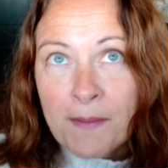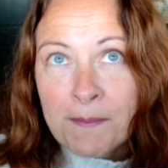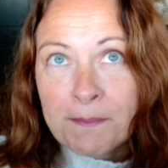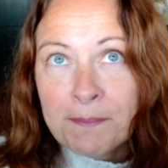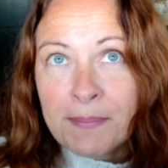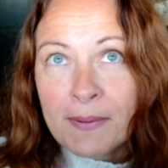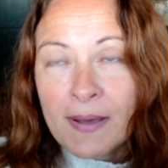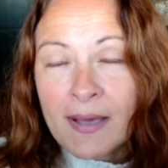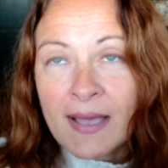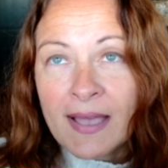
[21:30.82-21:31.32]

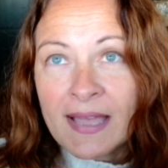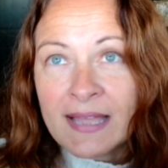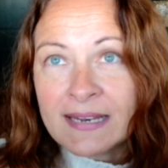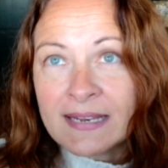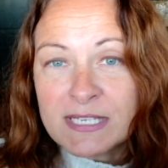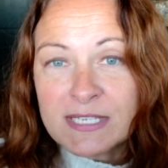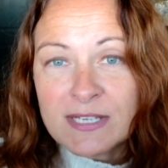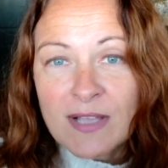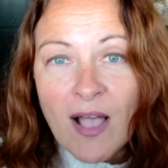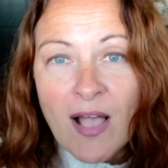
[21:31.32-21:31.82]

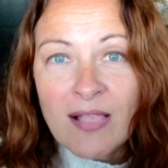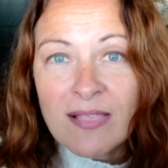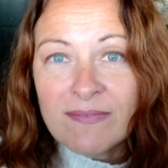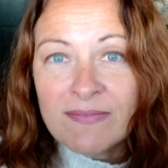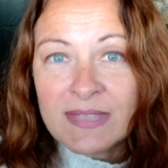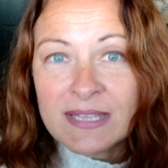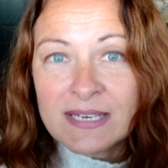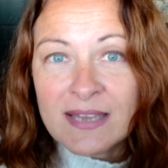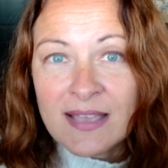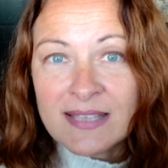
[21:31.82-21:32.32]
But all
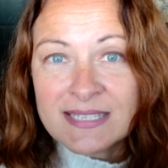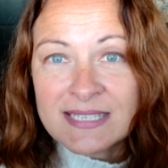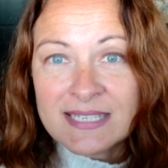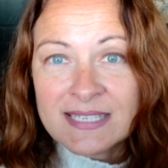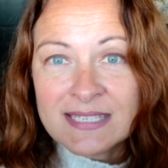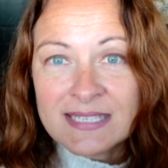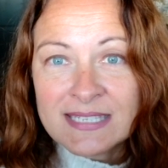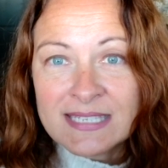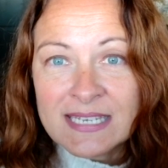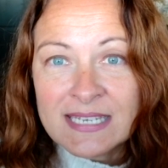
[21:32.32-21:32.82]
of the nuts
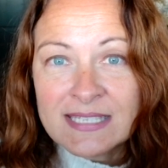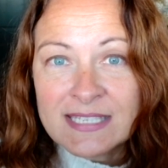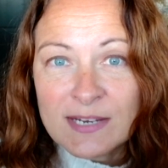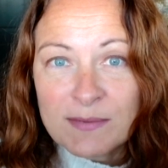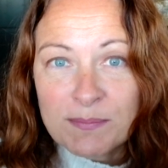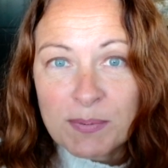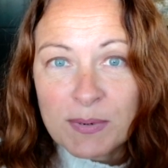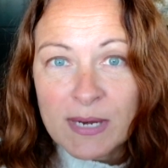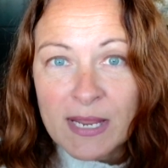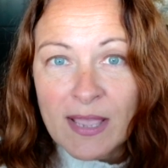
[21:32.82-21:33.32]
and seeds
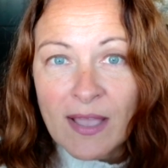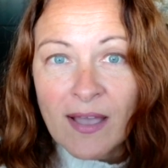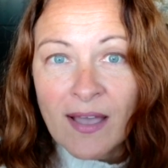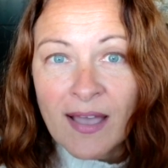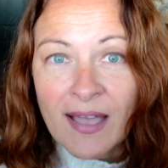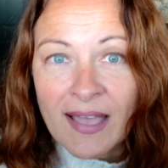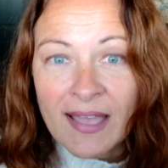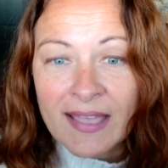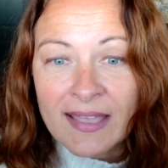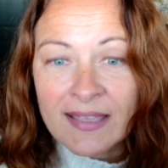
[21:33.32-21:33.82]
are pretty
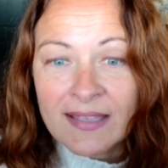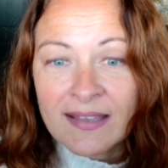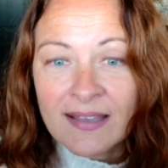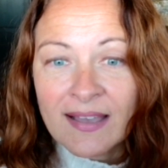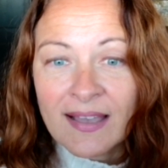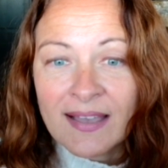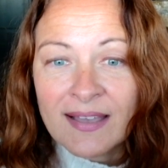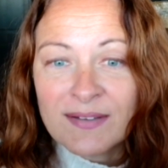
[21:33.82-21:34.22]
high.